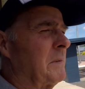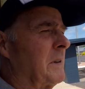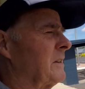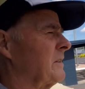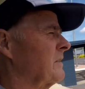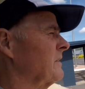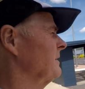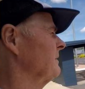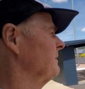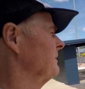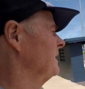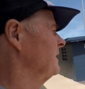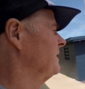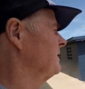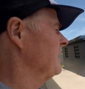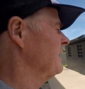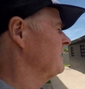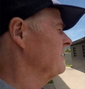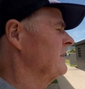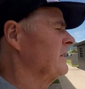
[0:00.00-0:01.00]
And it's got a,
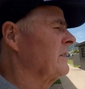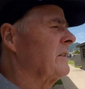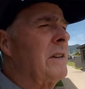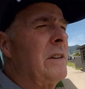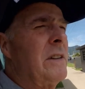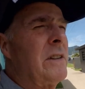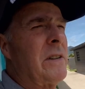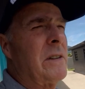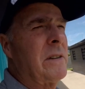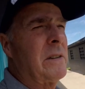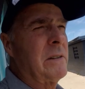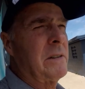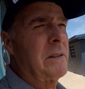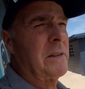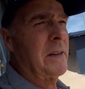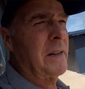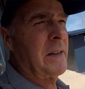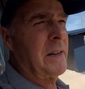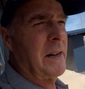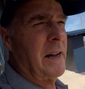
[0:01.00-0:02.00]
it's actually a decent
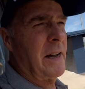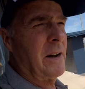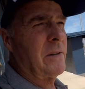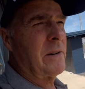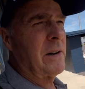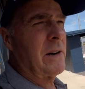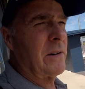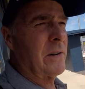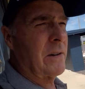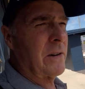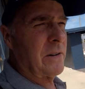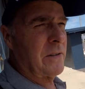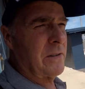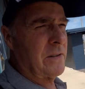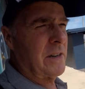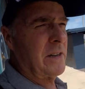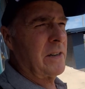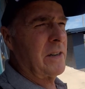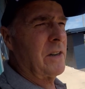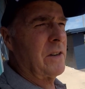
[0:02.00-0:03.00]
uh, alcohol
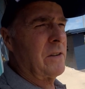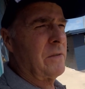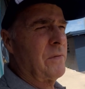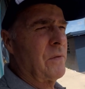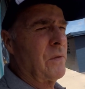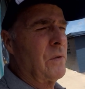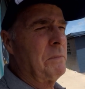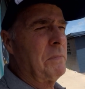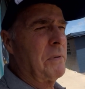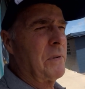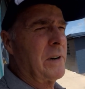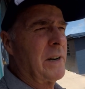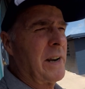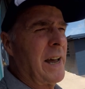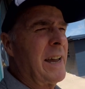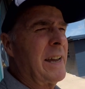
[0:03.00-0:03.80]
content. It's 4.8.